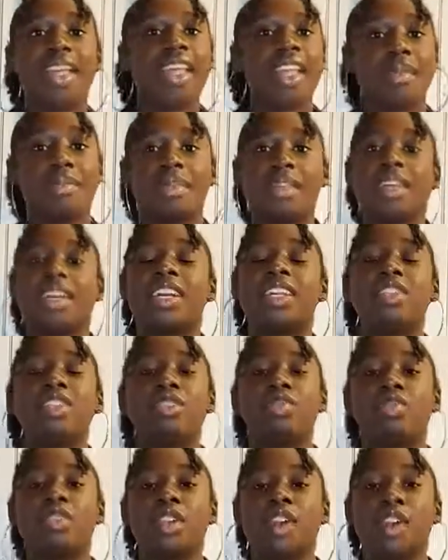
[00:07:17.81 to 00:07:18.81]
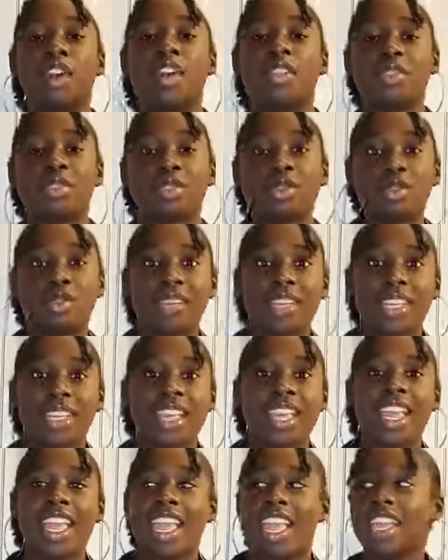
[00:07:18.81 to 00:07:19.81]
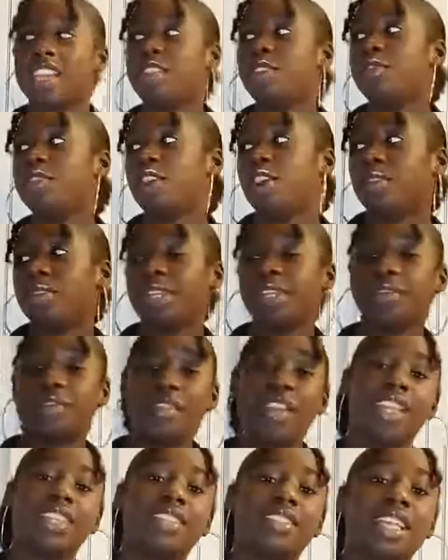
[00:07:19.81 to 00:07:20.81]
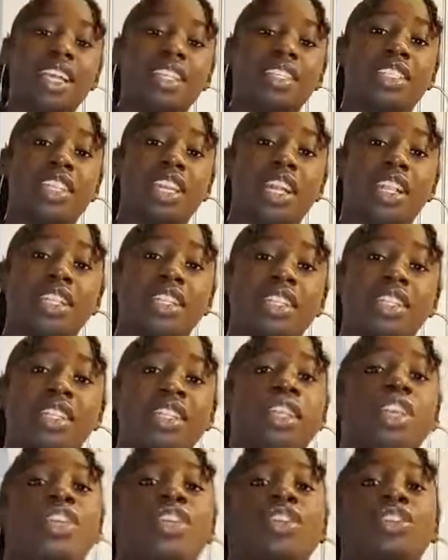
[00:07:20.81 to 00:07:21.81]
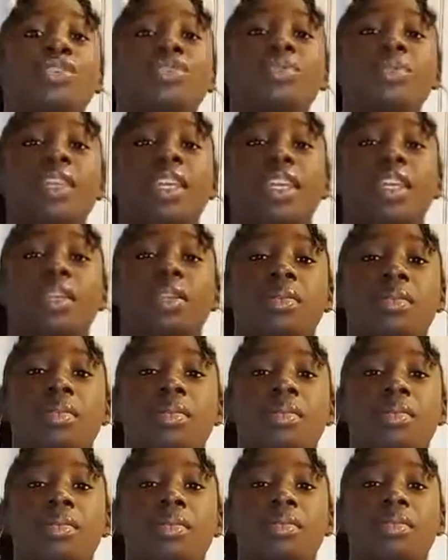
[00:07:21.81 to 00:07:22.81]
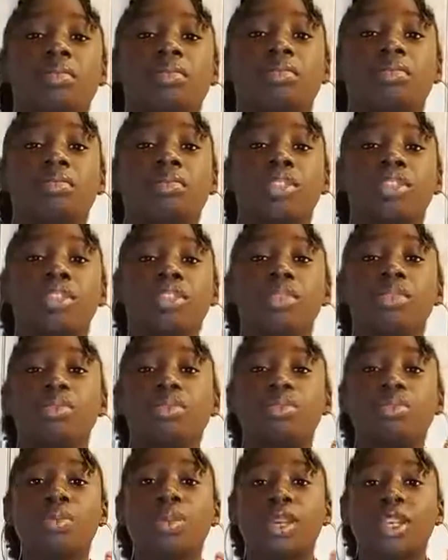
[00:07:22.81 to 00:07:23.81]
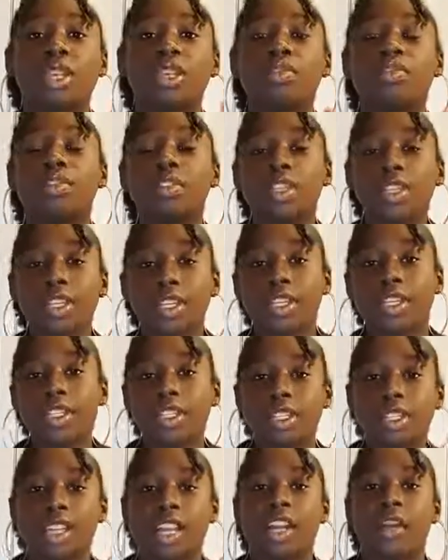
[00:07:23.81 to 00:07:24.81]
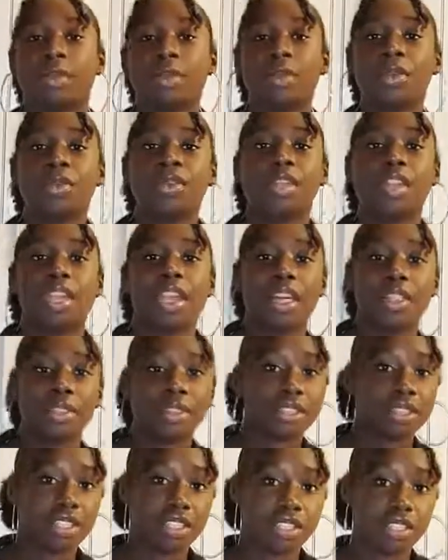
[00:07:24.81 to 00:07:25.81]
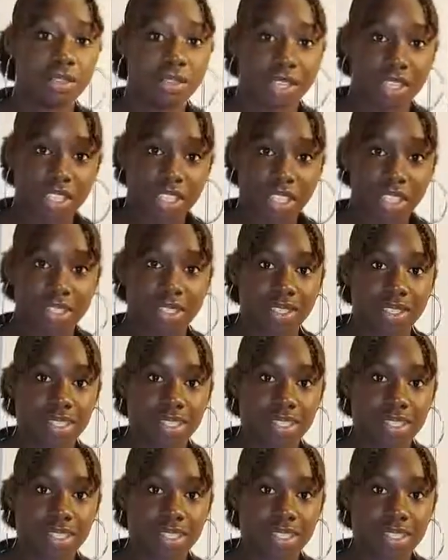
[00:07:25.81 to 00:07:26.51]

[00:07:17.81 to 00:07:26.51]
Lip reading: And because you've gone through it and you've already faced that challenge, you can use what you've learned to help you in another situation.